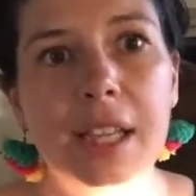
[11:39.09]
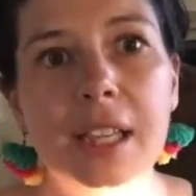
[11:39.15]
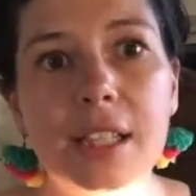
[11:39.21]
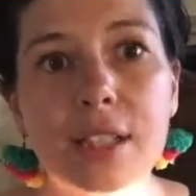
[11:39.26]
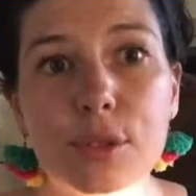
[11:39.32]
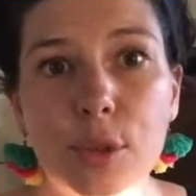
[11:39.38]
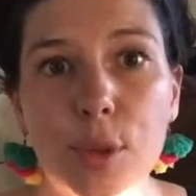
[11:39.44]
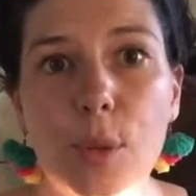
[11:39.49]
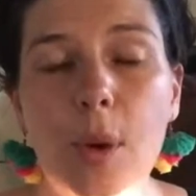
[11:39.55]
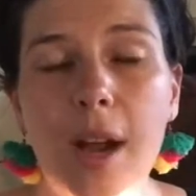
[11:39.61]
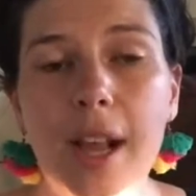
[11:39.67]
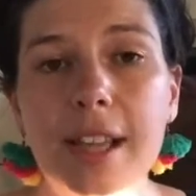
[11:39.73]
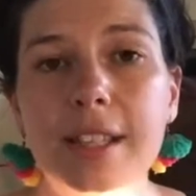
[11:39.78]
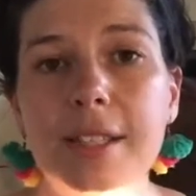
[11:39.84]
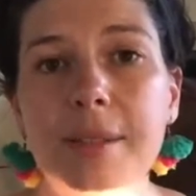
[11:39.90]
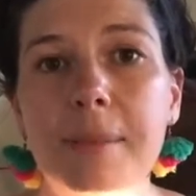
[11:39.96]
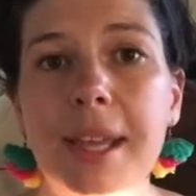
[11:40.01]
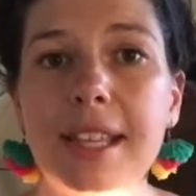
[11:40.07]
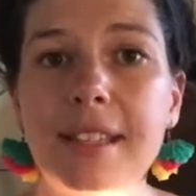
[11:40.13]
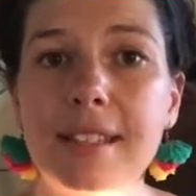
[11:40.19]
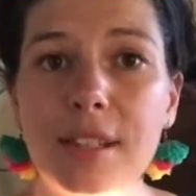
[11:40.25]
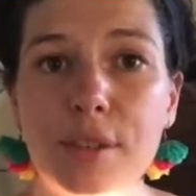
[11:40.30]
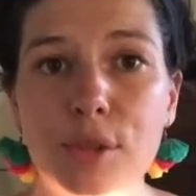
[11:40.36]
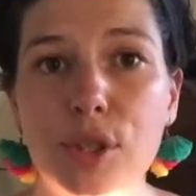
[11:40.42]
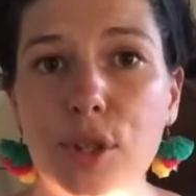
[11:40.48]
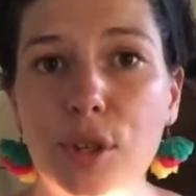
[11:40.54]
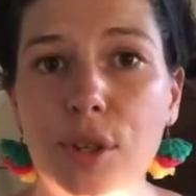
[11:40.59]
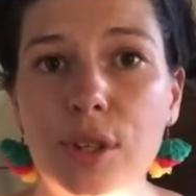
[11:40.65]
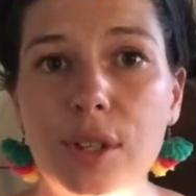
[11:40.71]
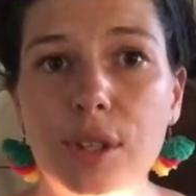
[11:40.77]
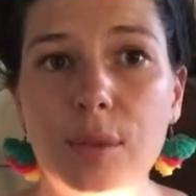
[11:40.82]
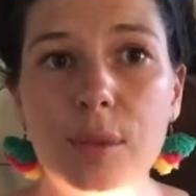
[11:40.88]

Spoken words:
It's required to make serotonin,